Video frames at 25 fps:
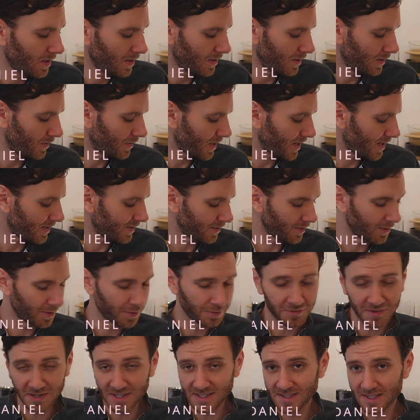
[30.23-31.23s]
Okay, so the
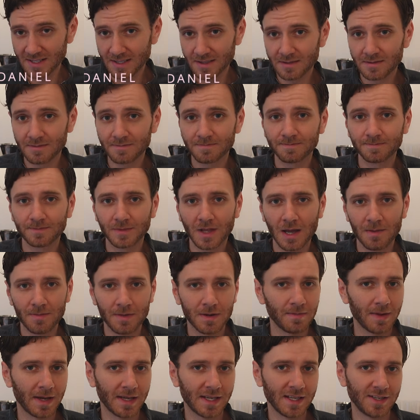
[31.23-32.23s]
reason I'm
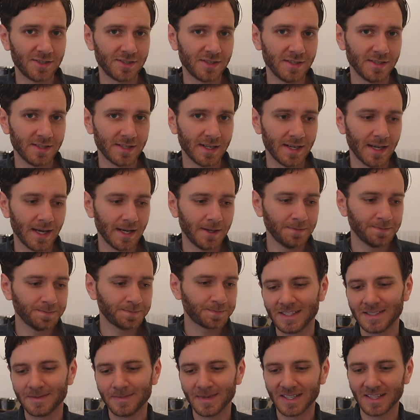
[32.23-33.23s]
in my kitchen today
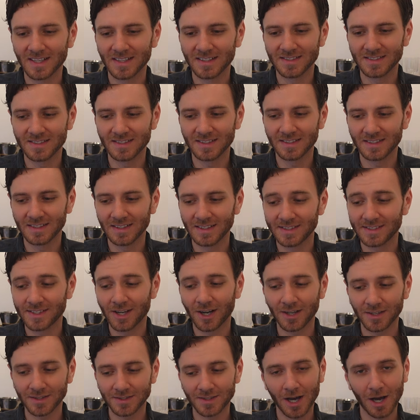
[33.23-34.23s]
is because it's
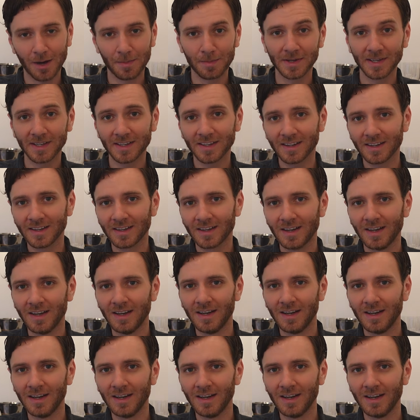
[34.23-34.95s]
on topic.